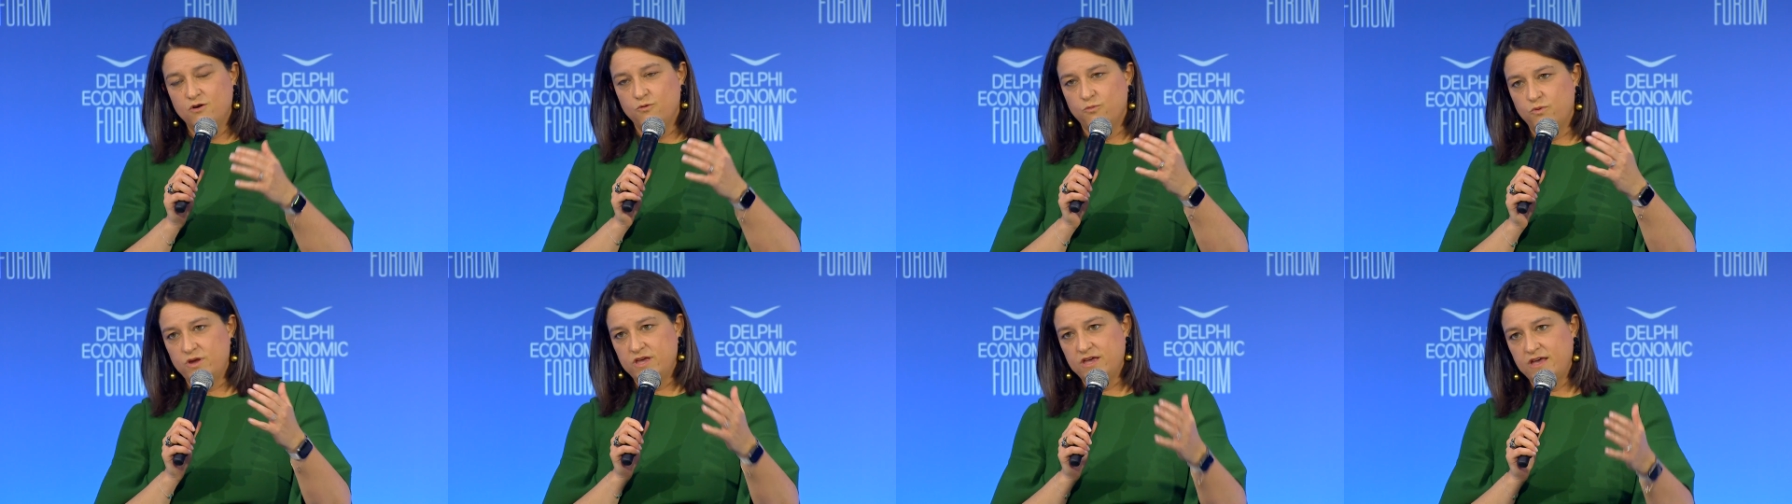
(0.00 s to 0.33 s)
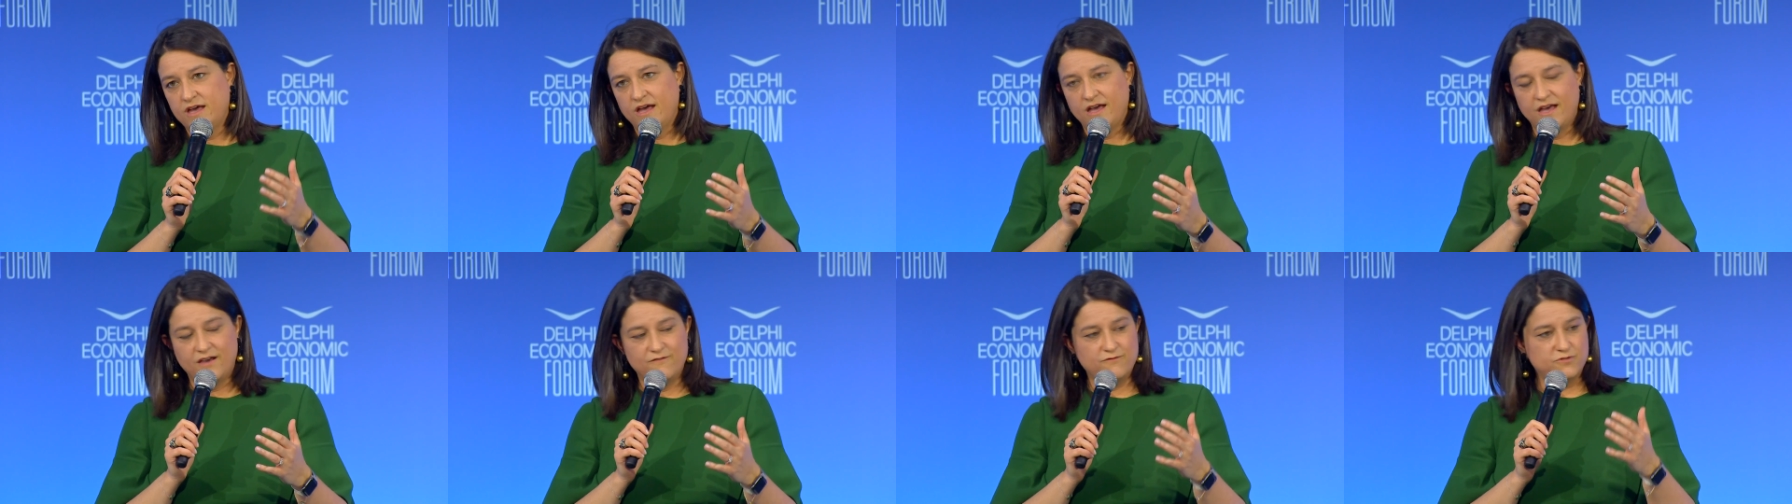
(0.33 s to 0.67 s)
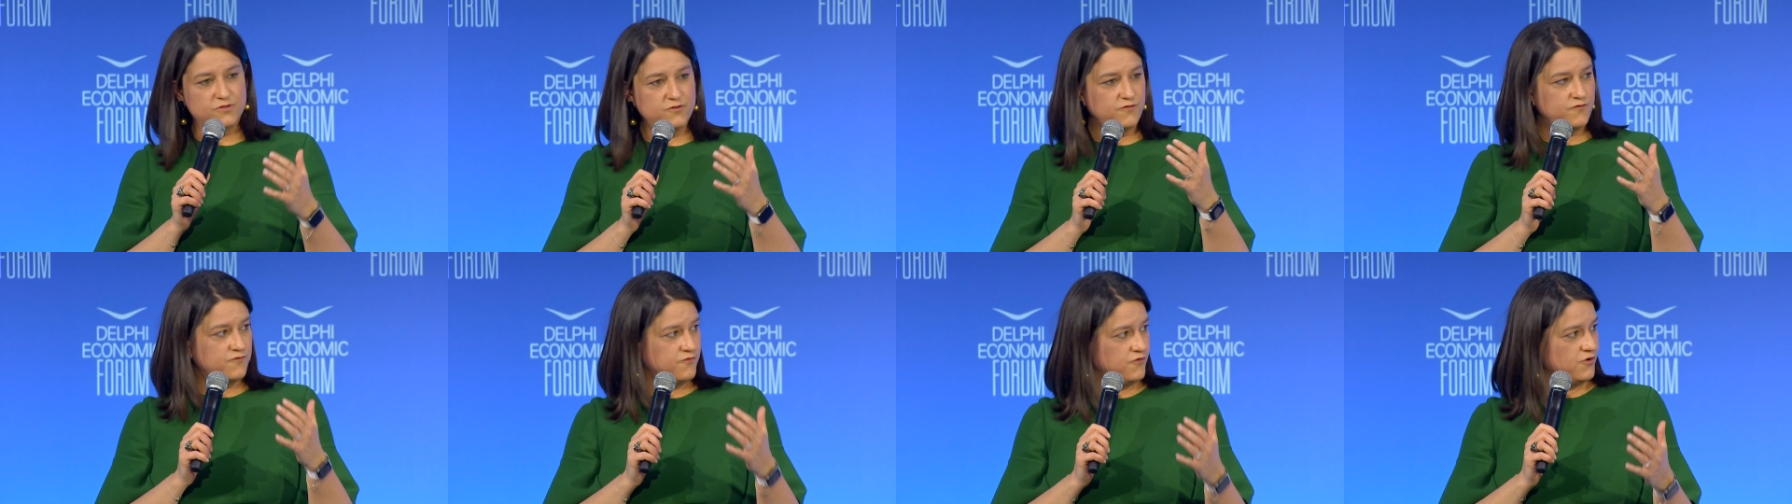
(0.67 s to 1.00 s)
we have
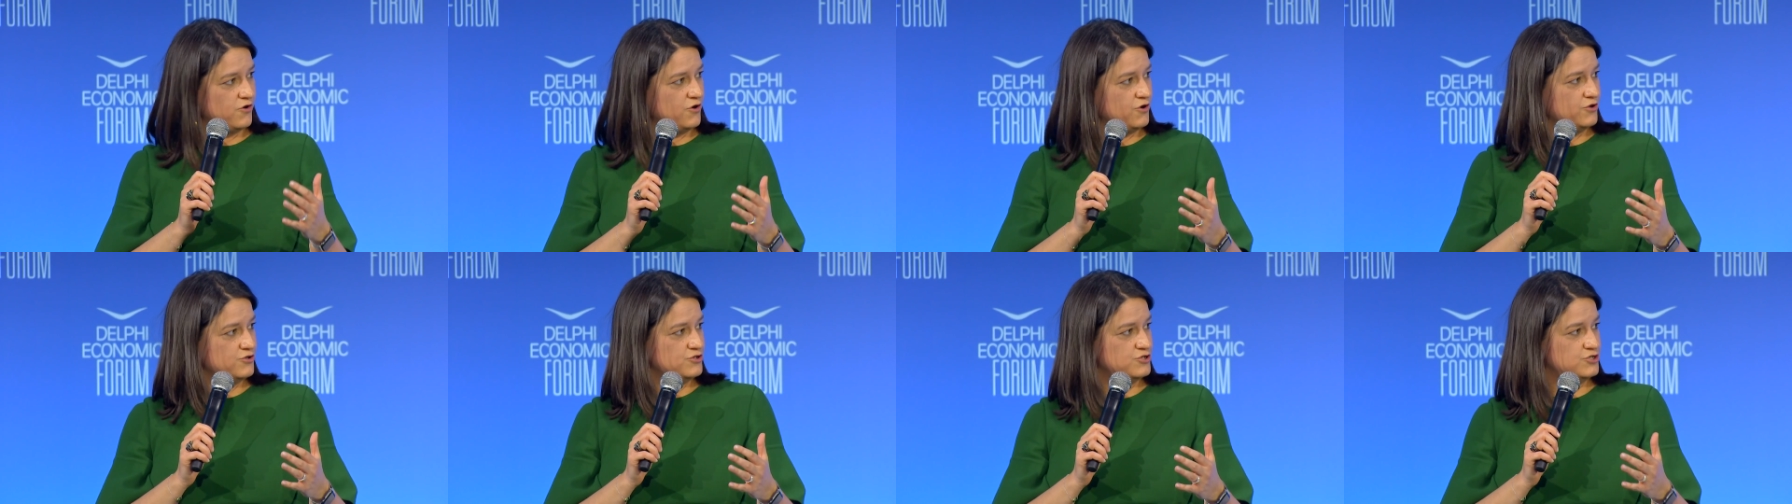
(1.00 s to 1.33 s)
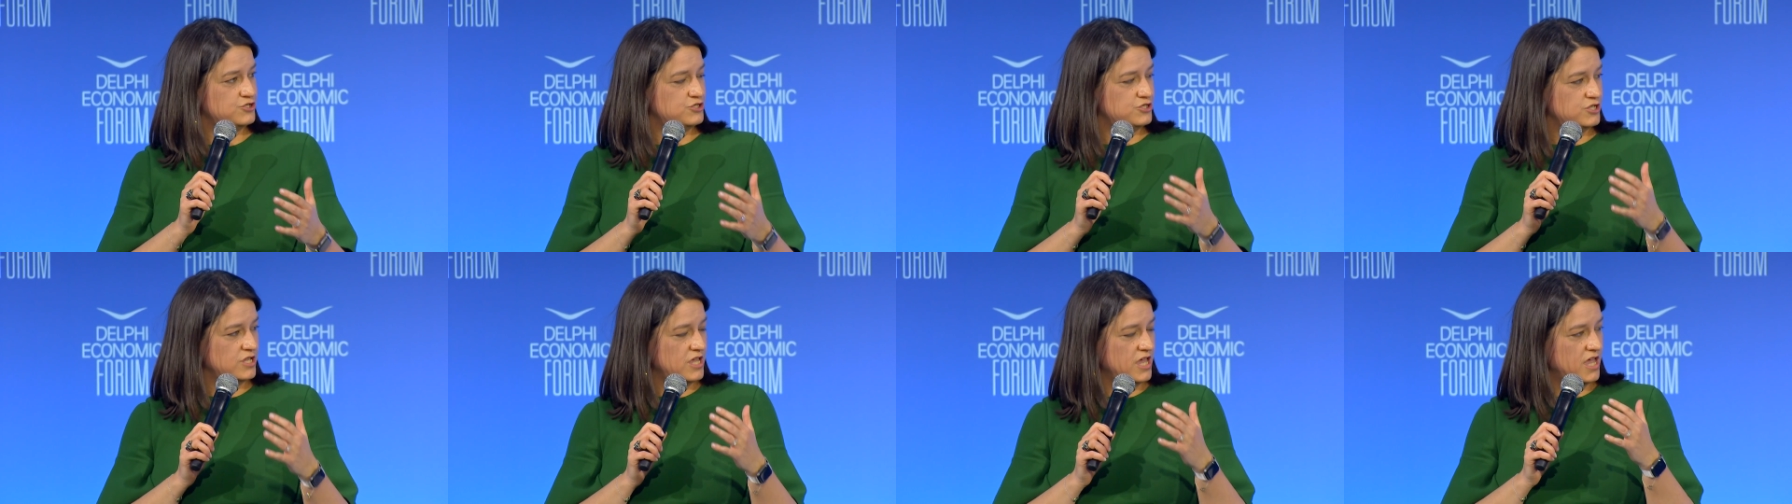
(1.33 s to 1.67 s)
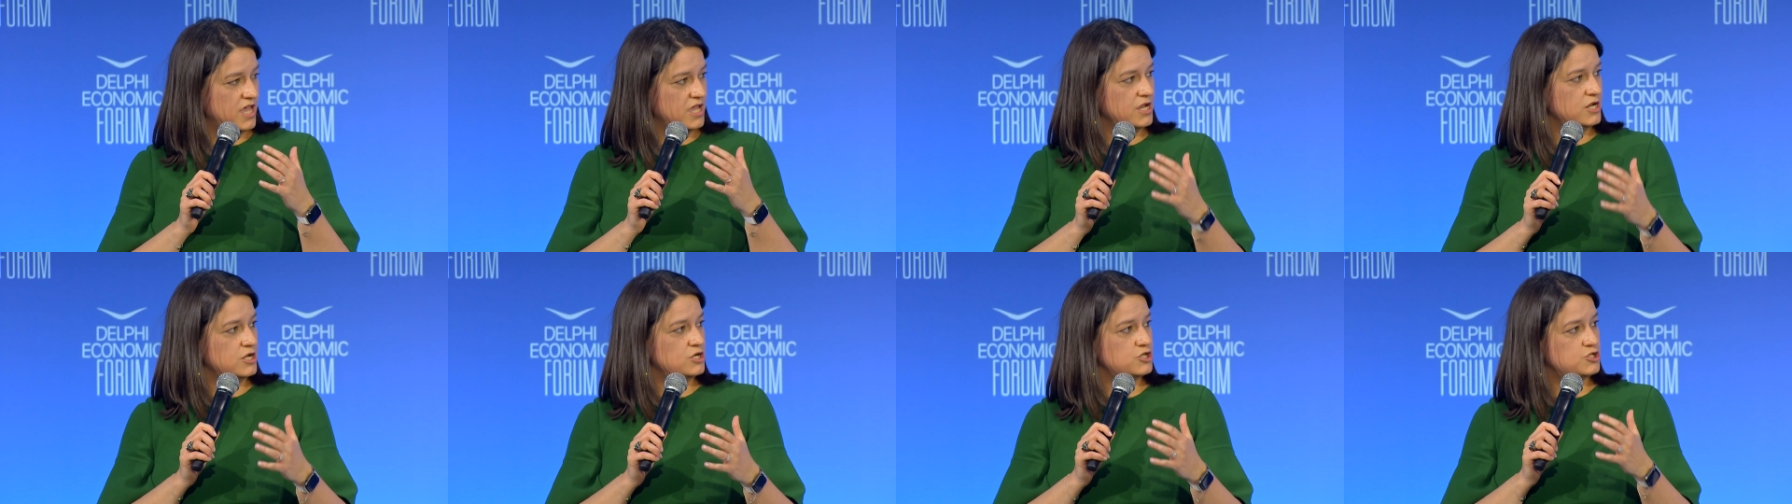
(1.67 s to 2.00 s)
the first
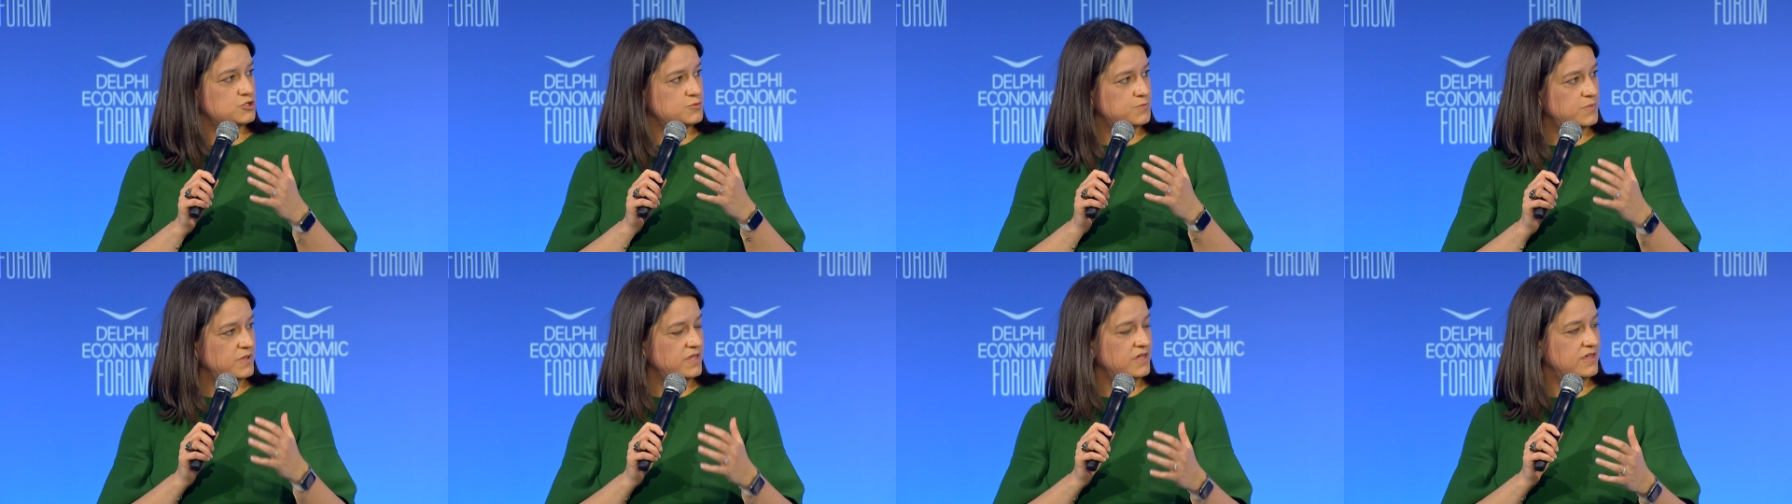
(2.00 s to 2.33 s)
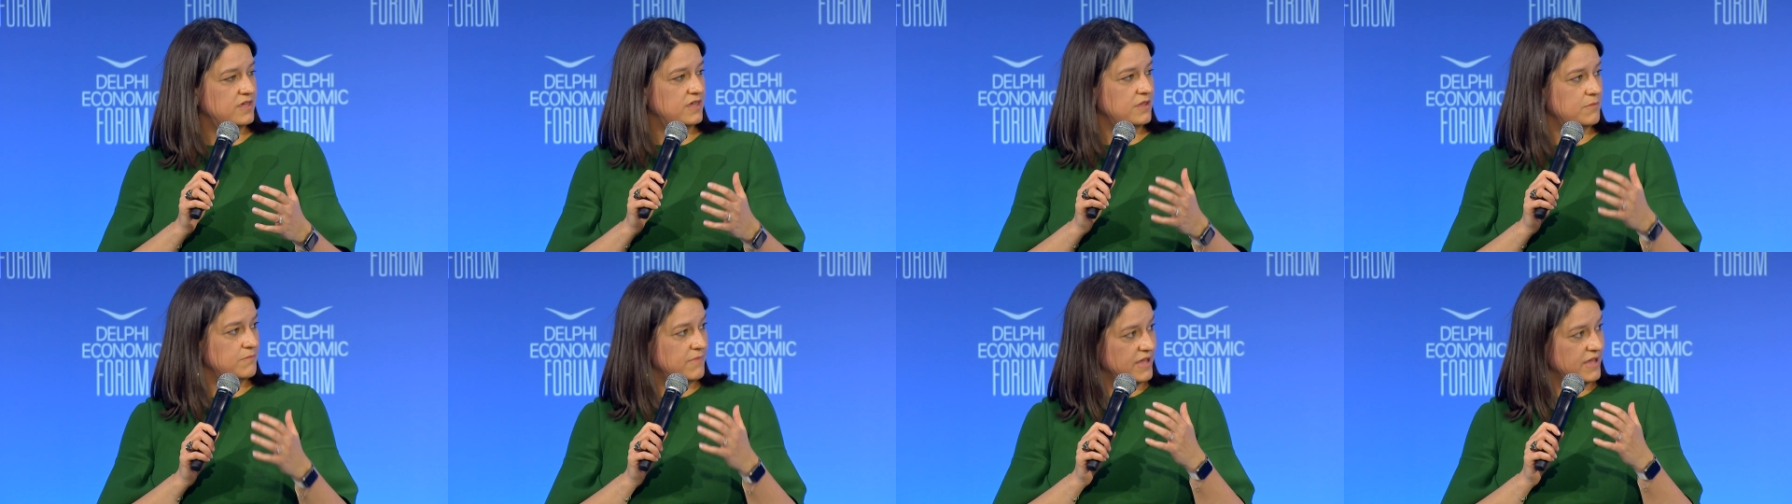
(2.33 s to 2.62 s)
English-speaking